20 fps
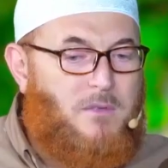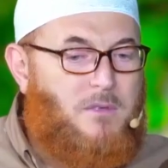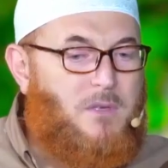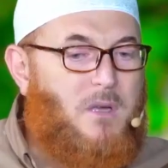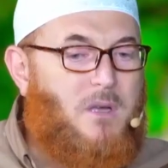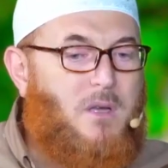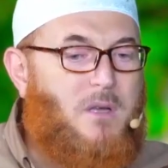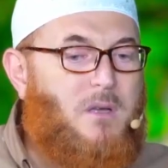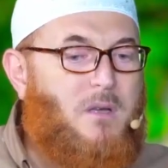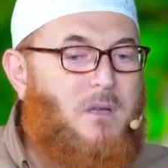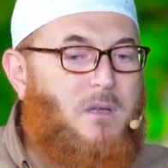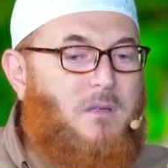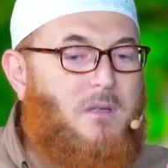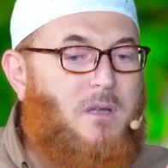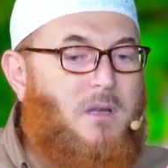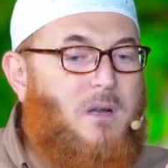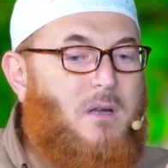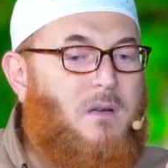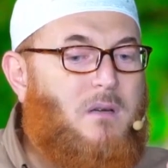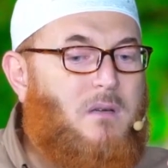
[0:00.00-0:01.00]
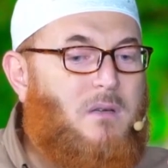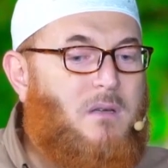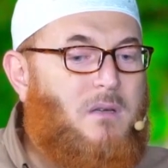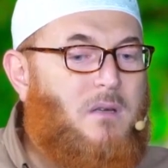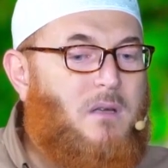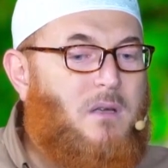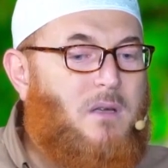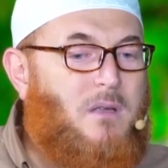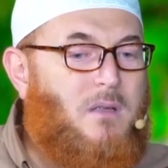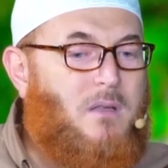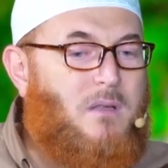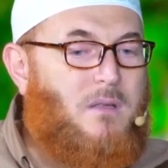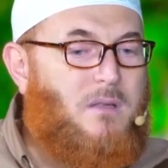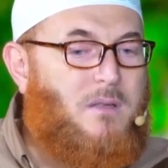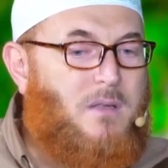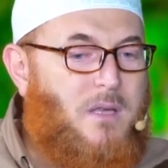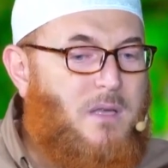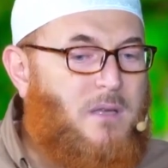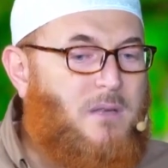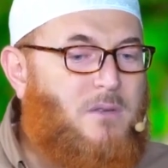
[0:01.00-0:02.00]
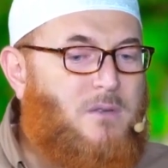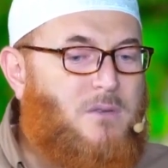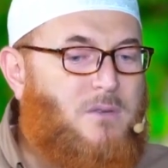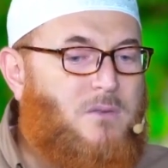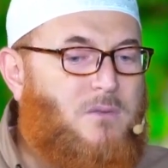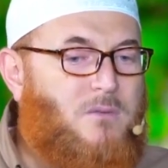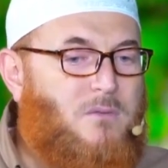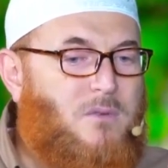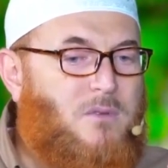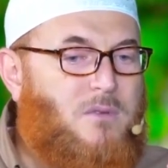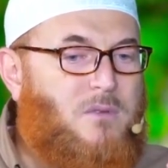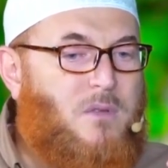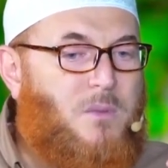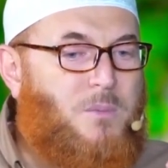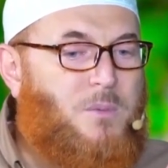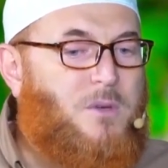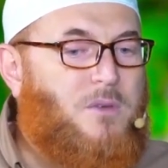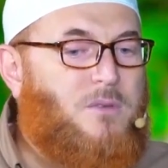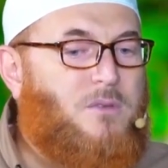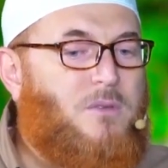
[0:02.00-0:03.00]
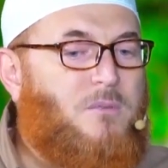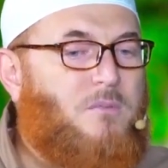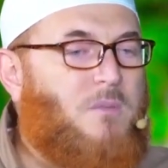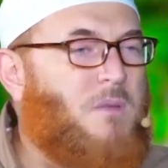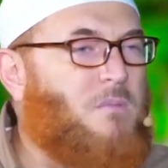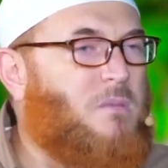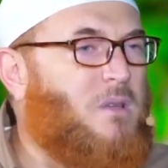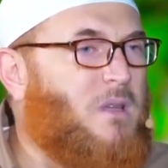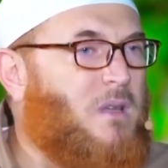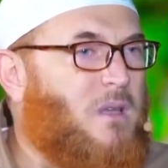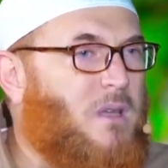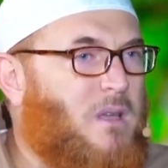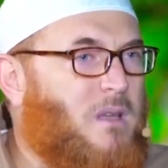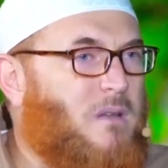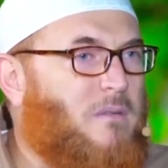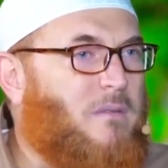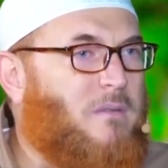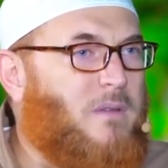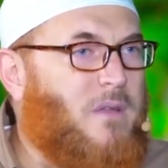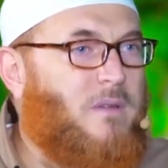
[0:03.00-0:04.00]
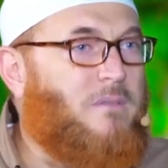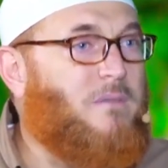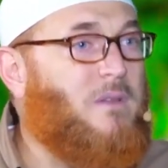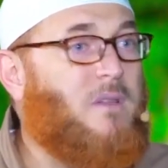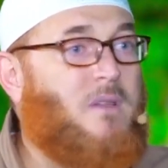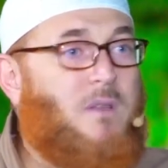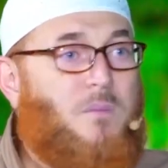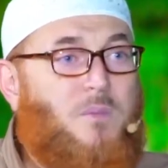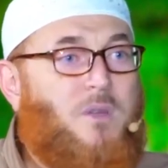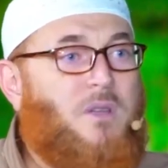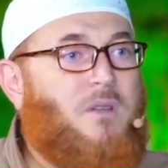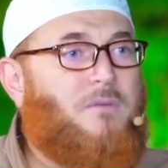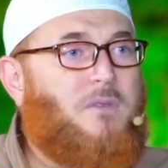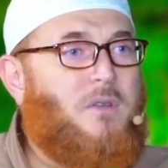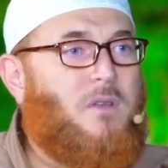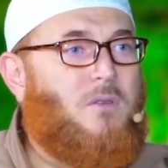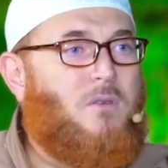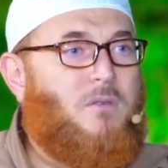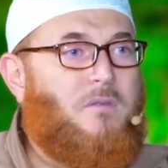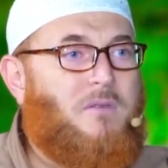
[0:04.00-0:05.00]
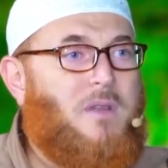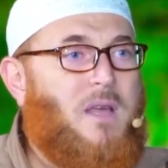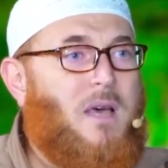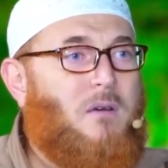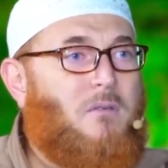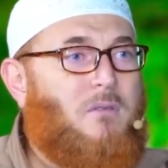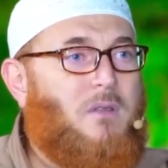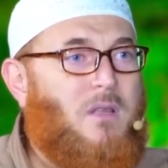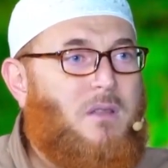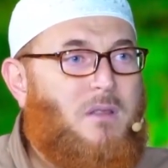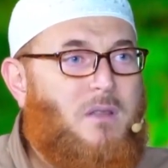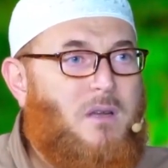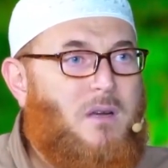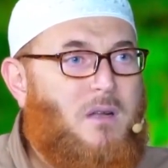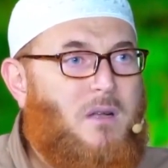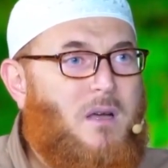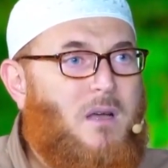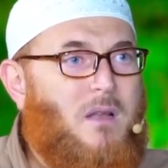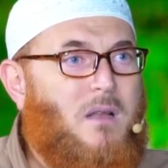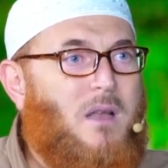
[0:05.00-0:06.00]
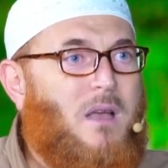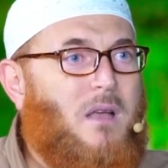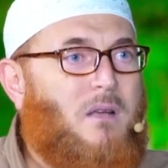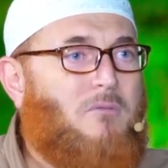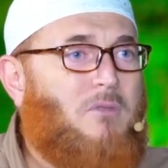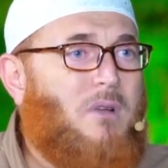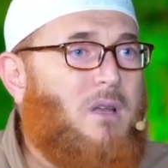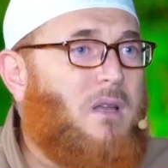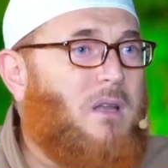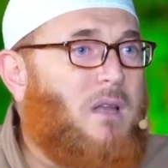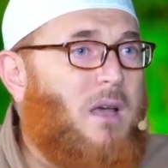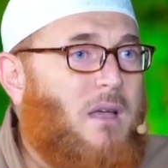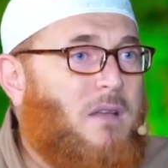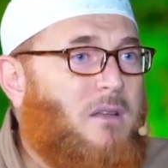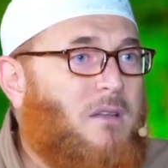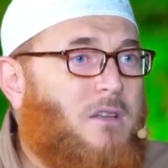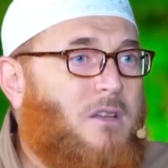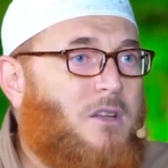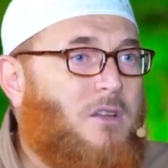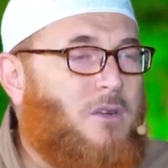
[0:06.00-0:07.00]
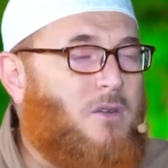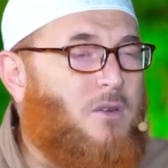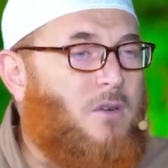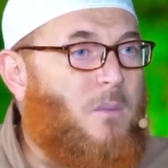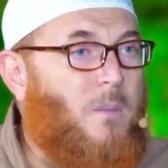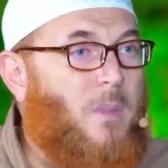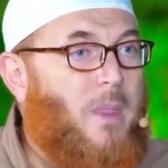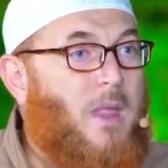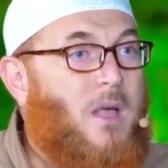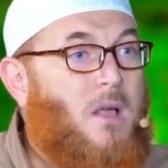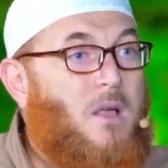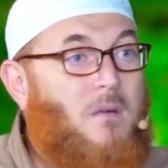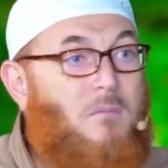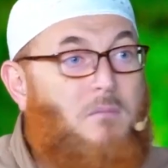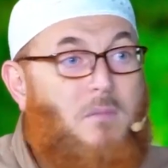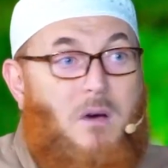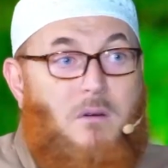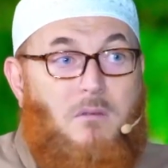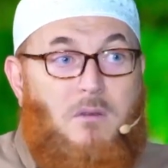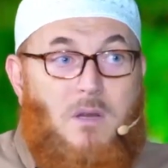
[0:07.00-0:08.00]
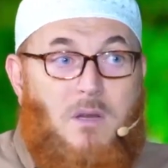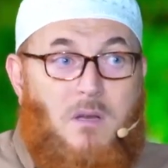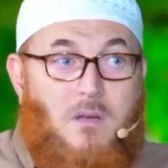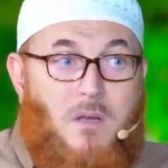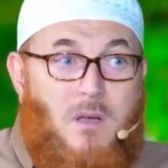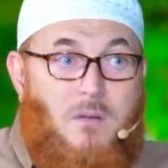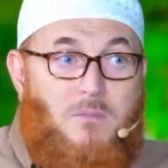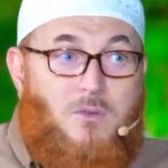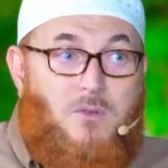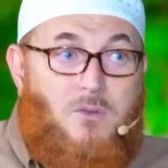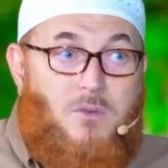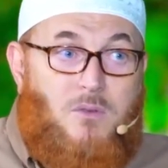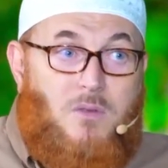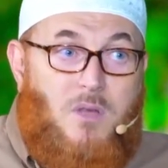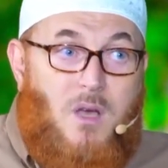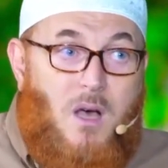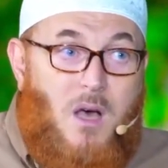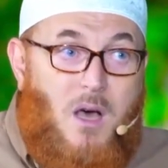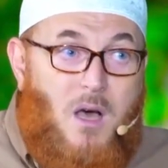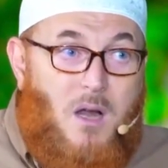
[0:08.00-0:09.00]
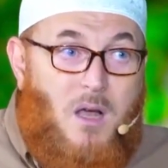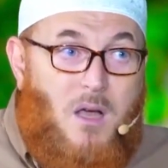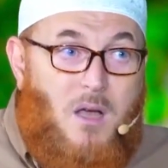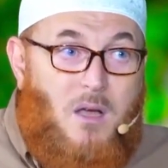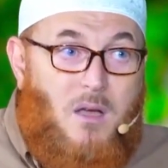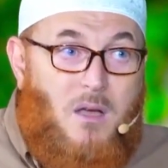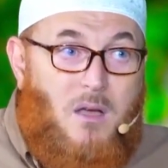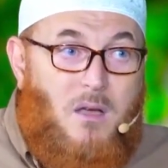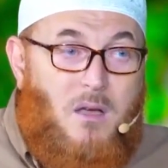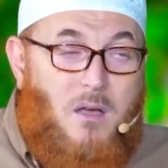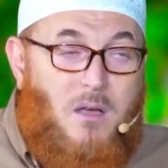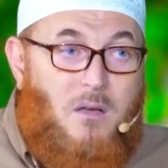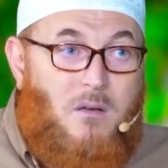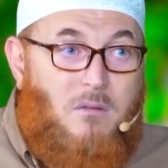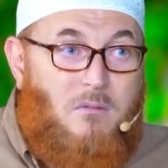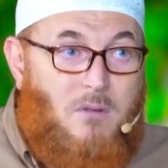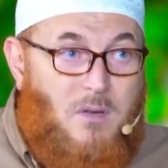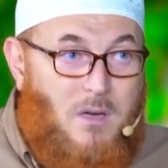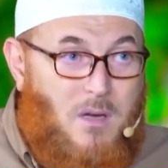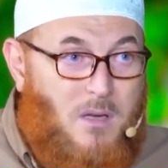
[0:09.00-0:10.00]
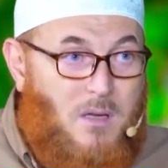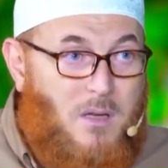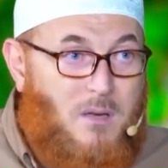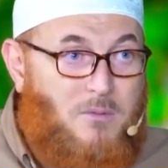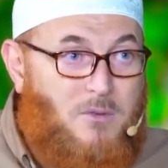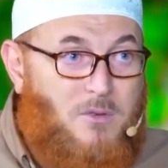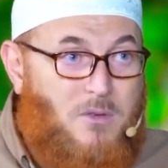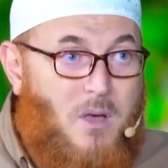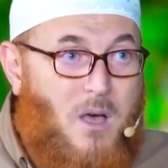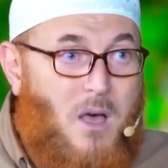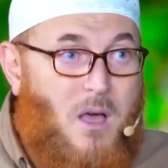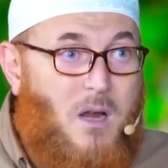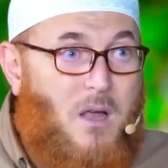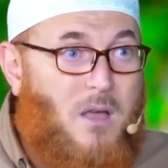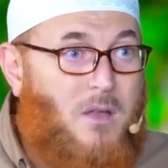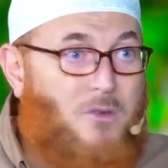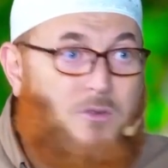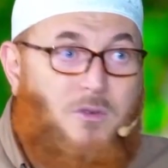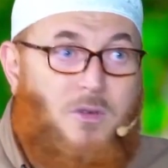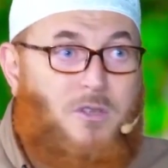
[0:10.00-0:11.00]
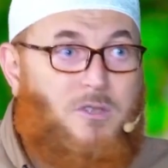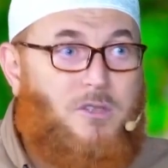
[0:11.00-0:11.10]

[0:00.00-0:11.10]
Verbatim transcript: John? There mm. are things which the person may be given the benefit of doubt in the regard, like, well, I didn't know. But when it comes to tahara, when it comes to tahara, no